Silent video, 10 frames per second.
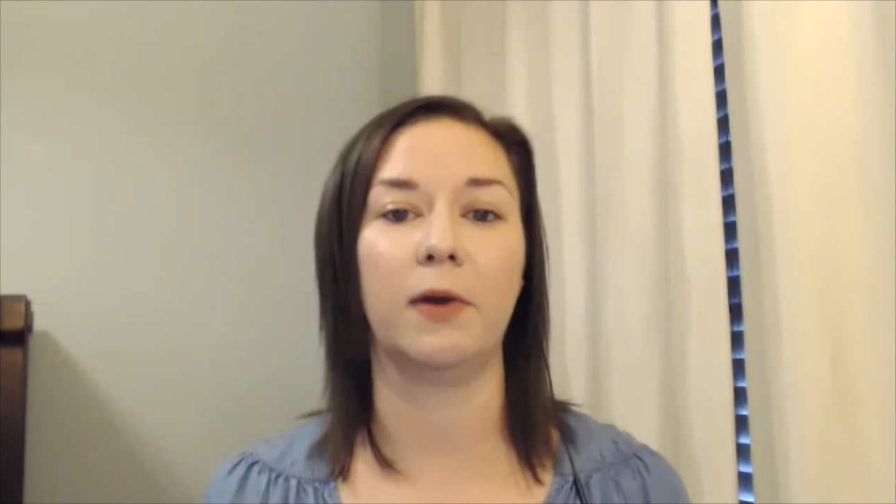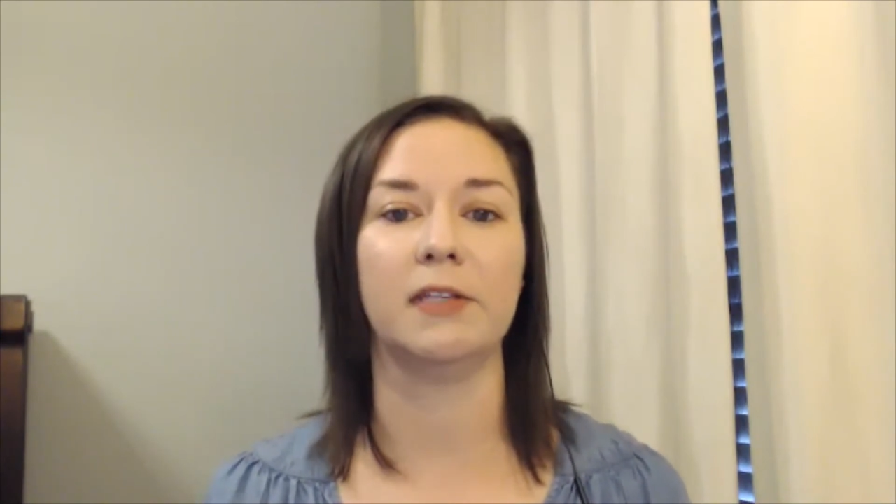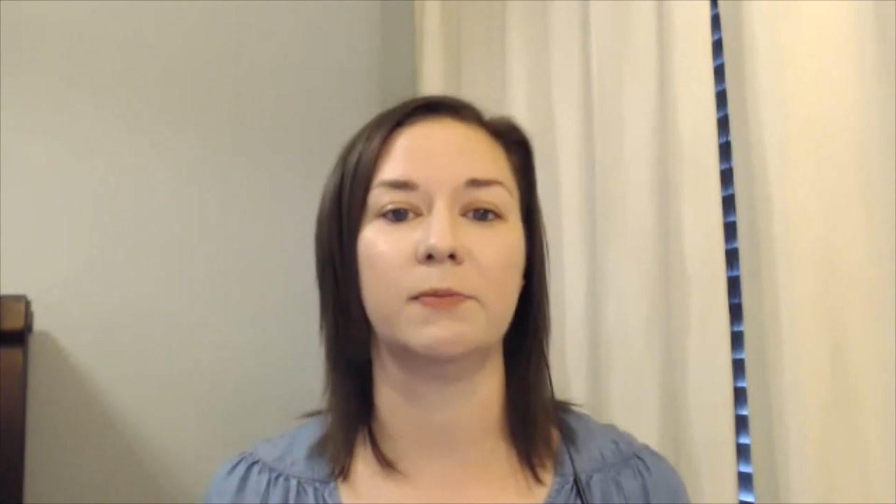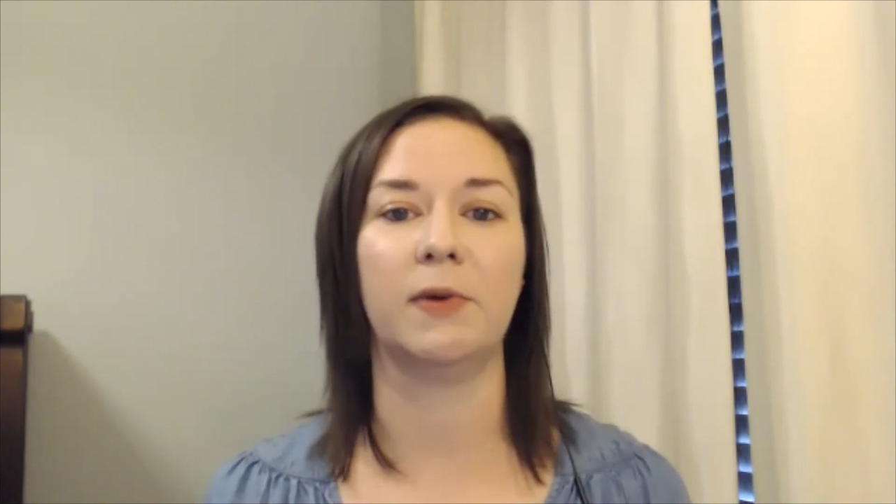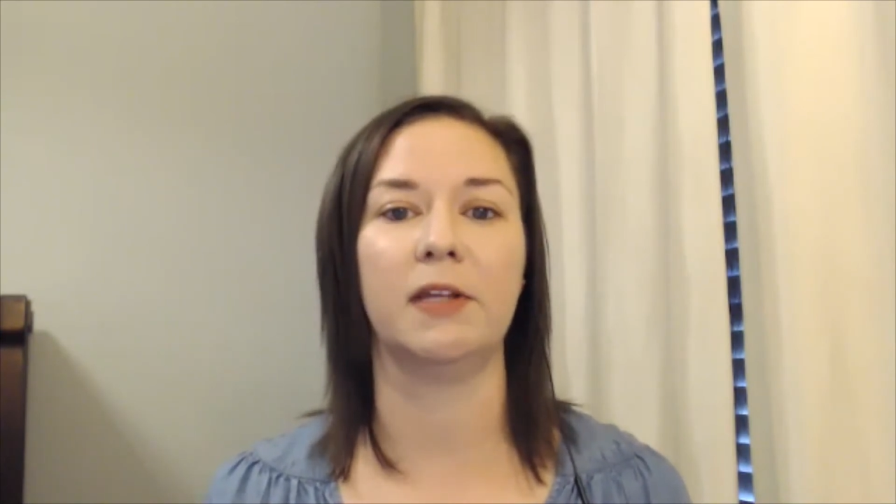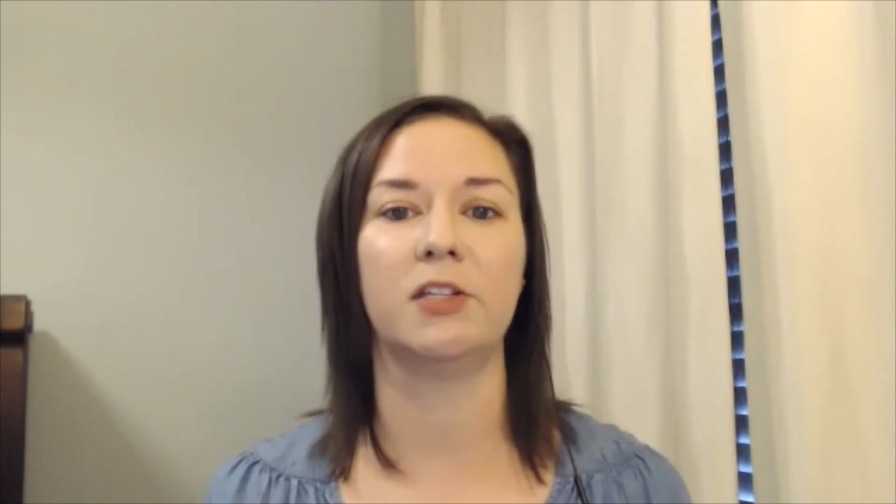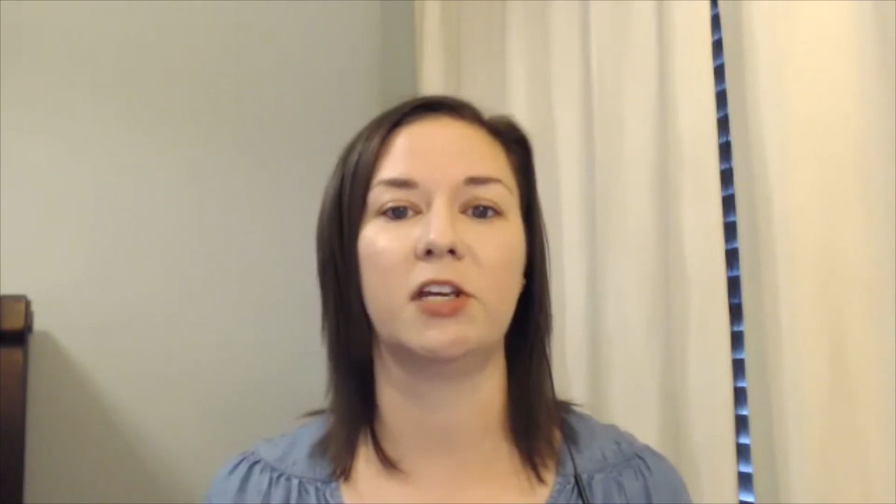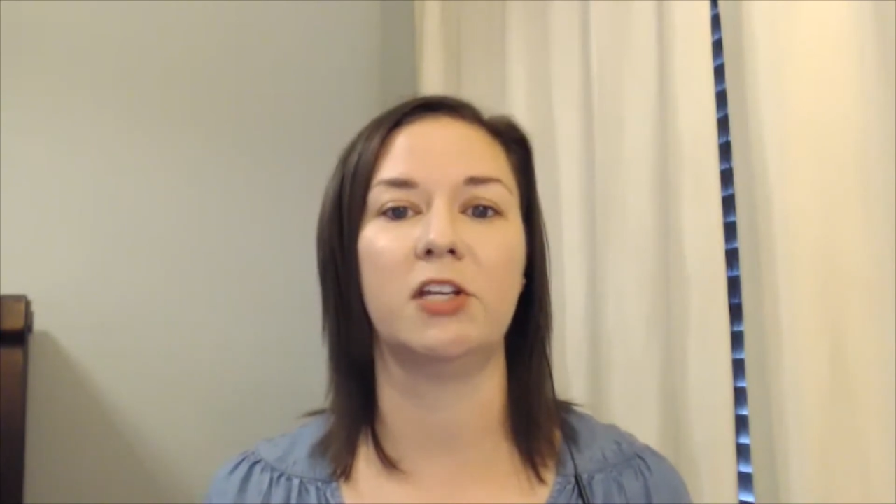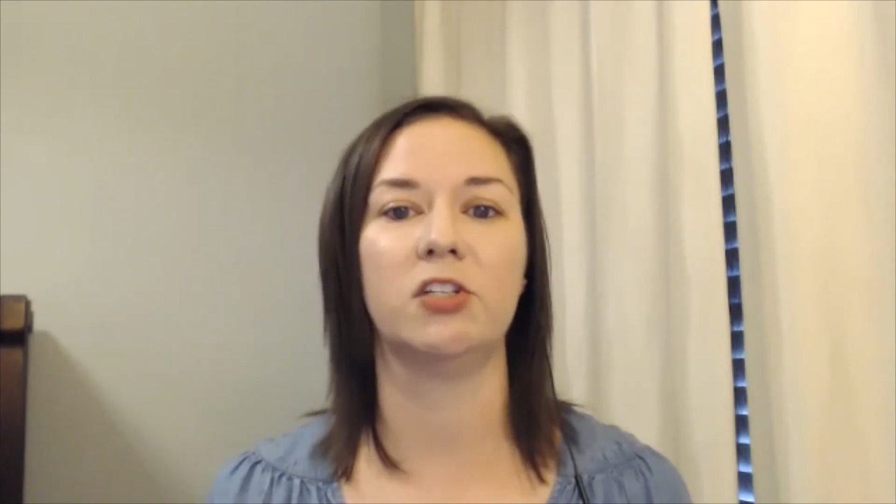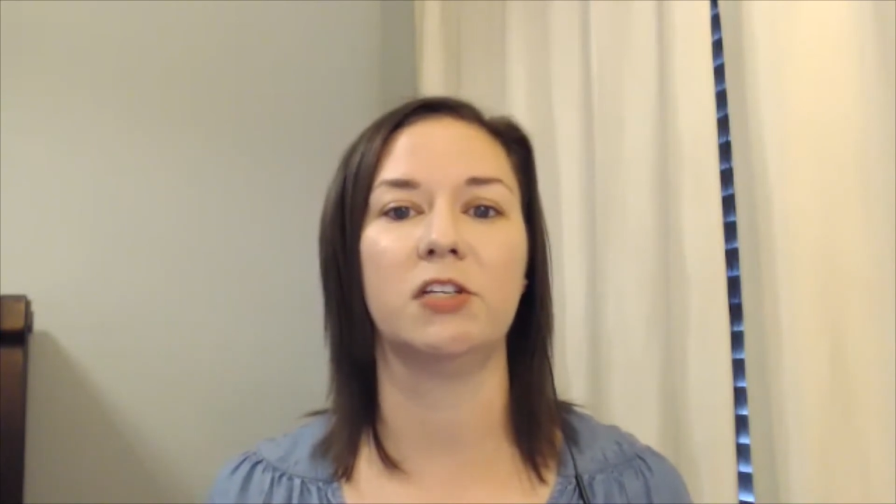ways, but it
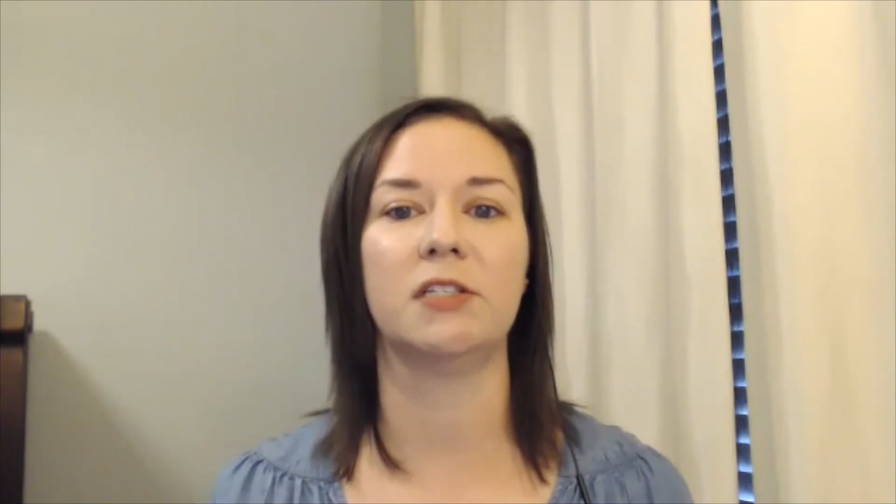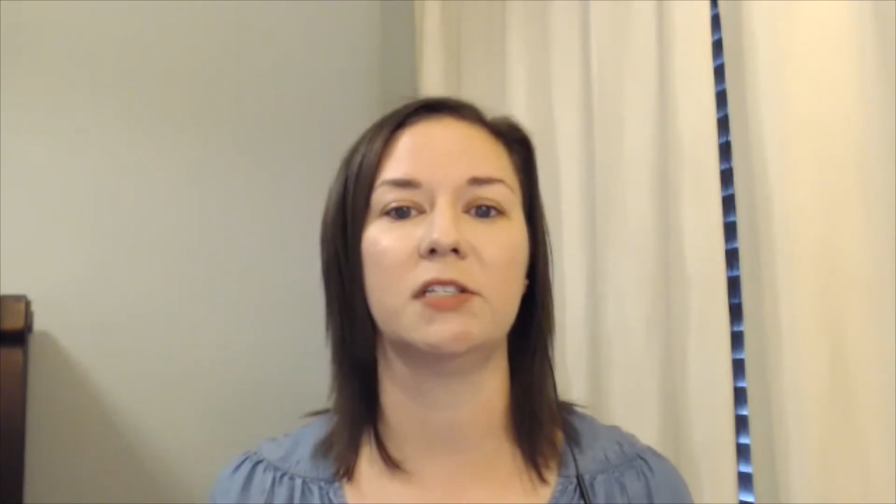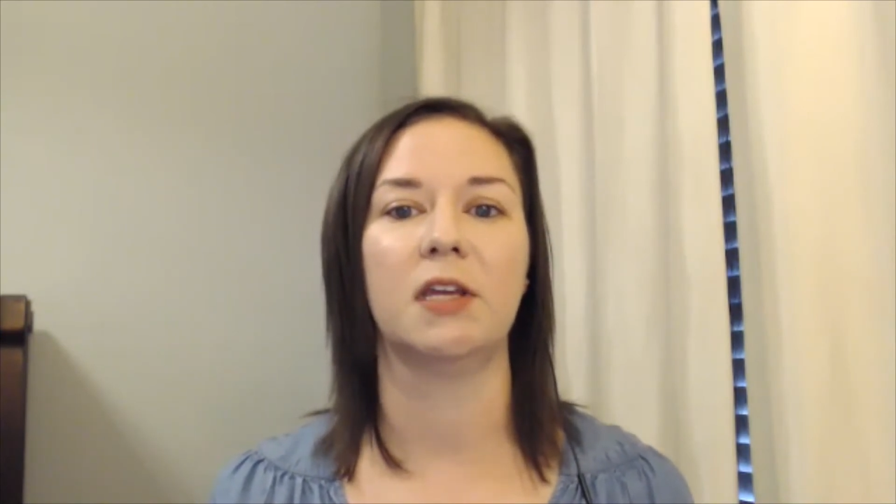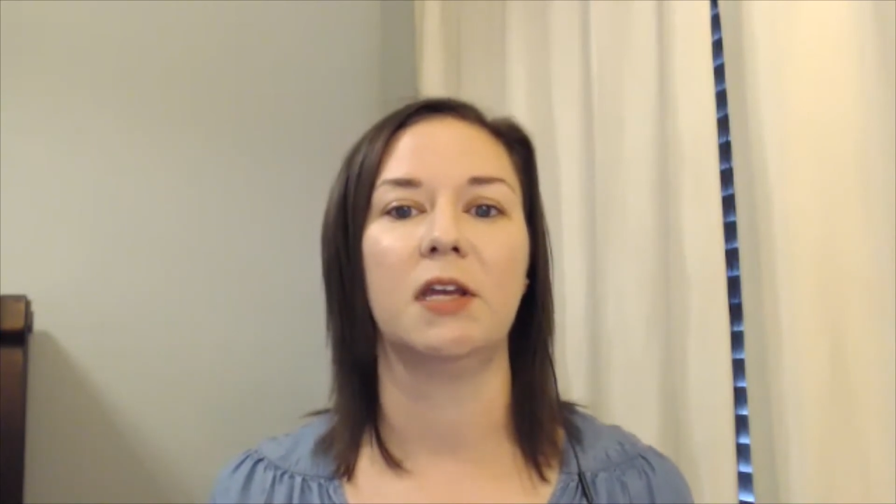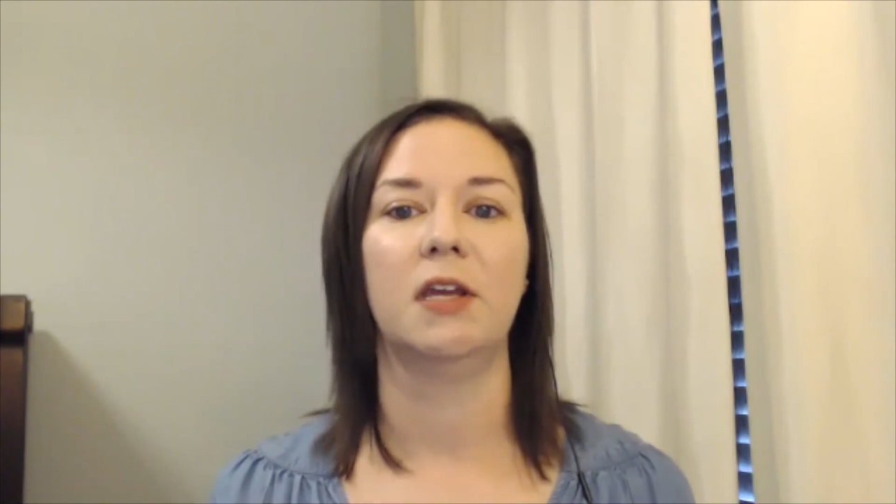changes